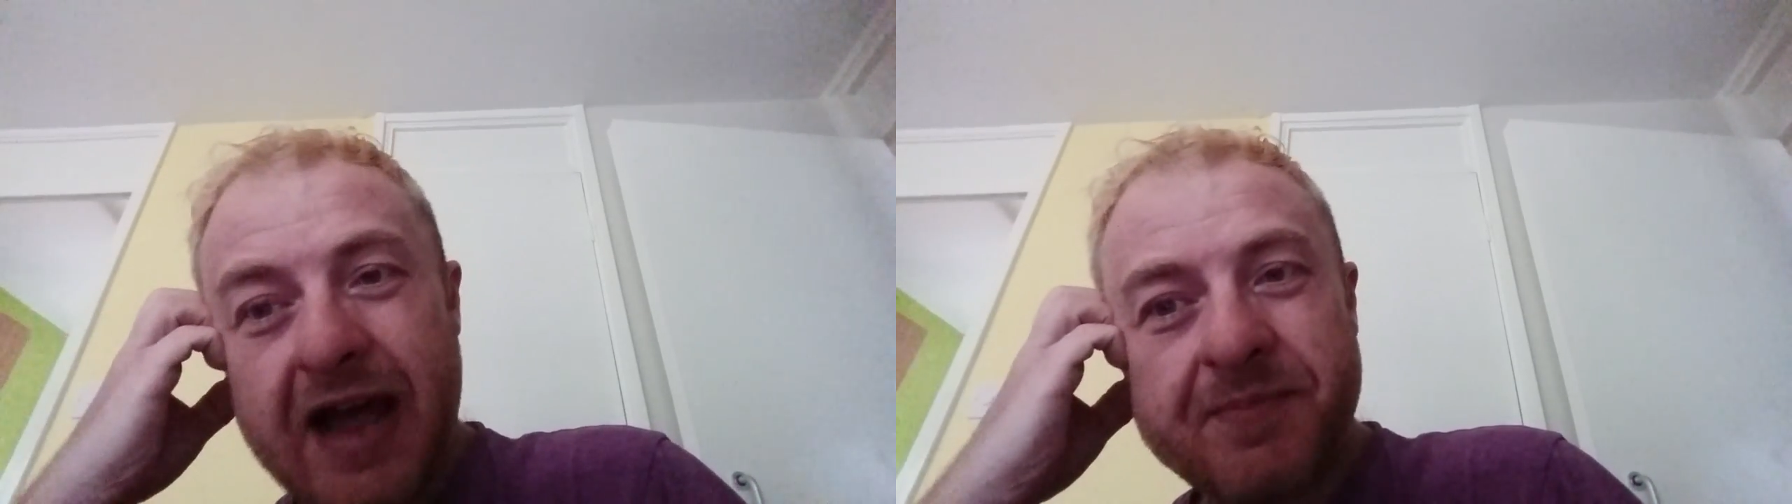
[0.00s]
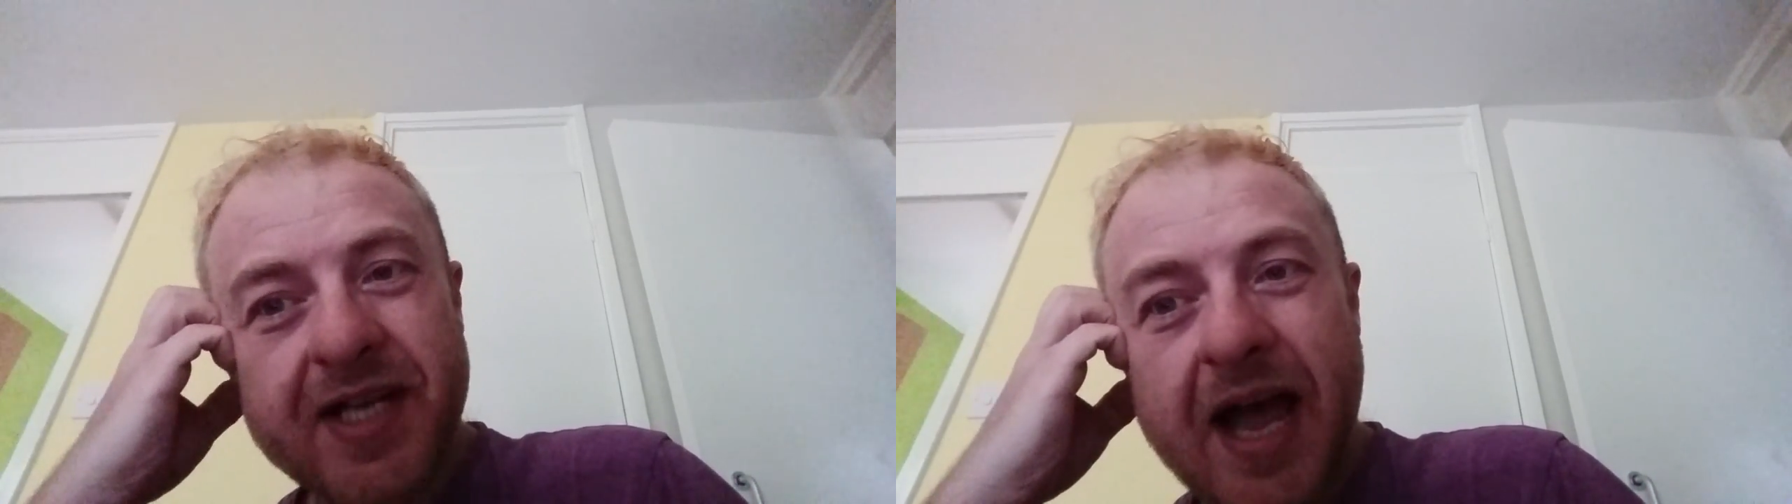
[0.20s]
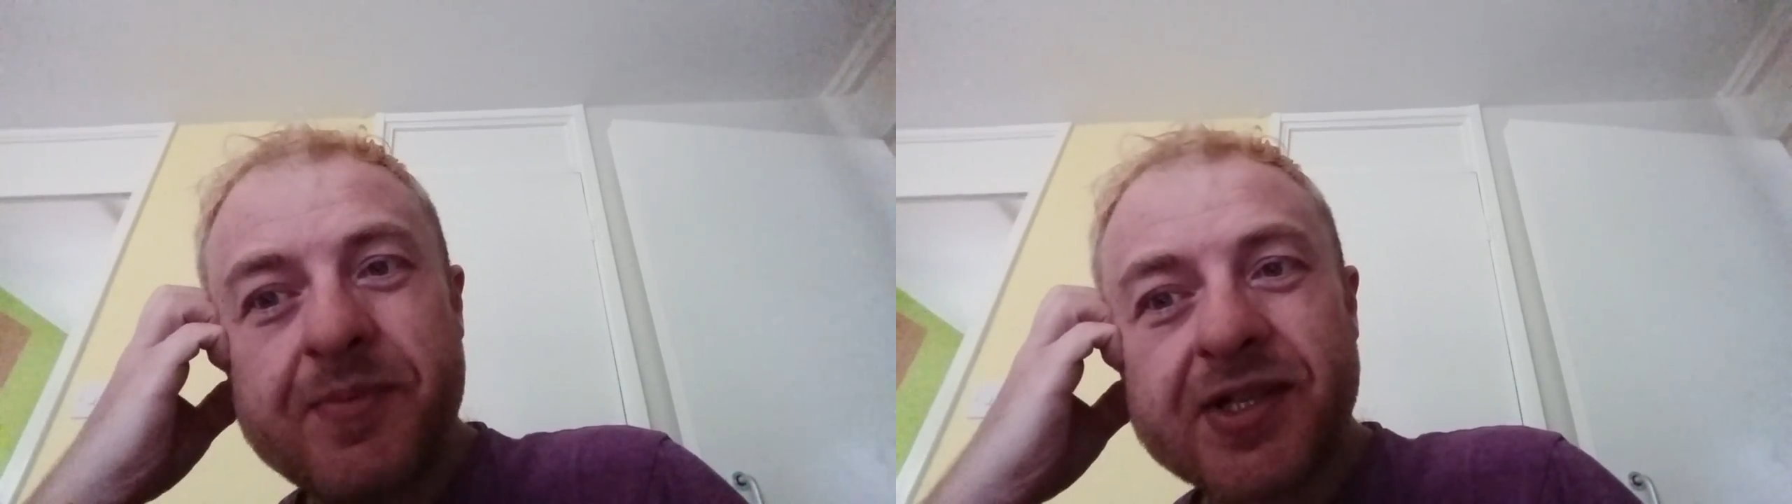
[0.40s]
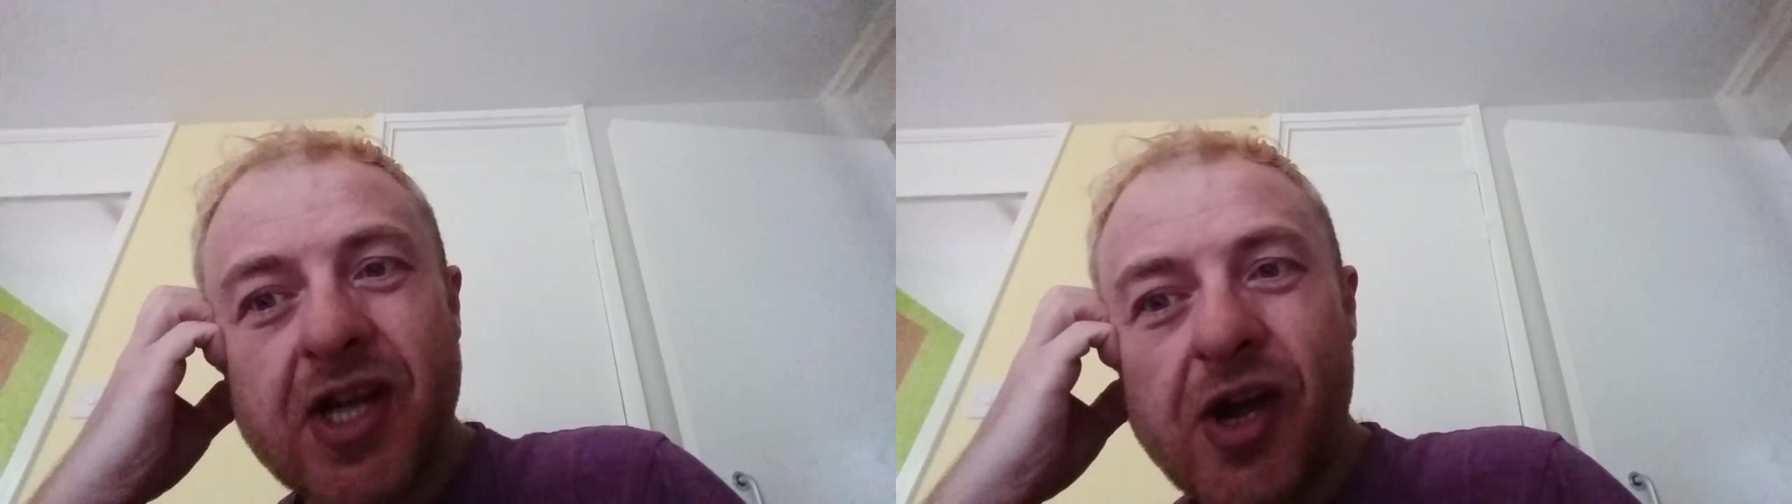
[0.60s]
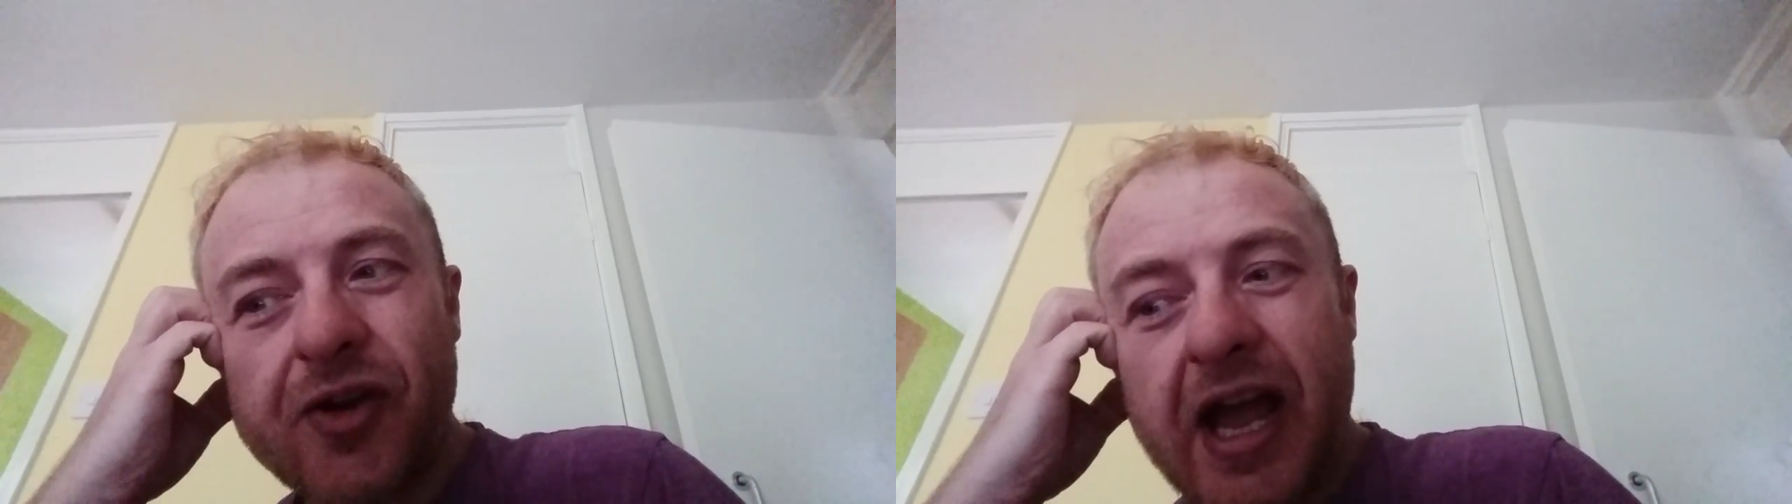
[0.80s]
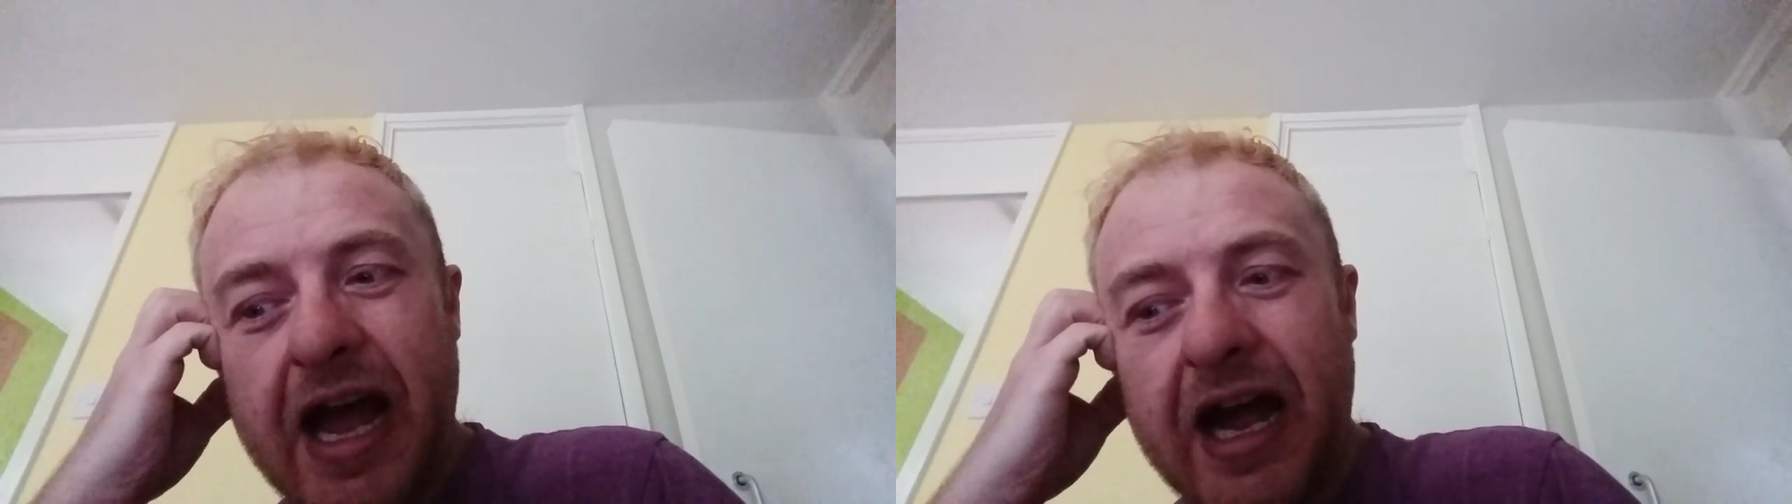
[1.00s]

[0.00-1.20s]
ep- episode,